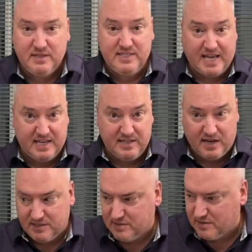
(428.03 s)

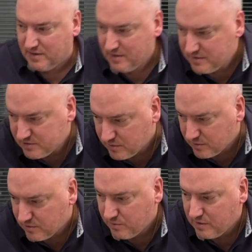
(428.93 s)
Sanitized, so
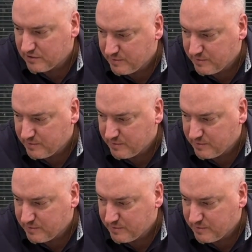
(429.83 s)
no worries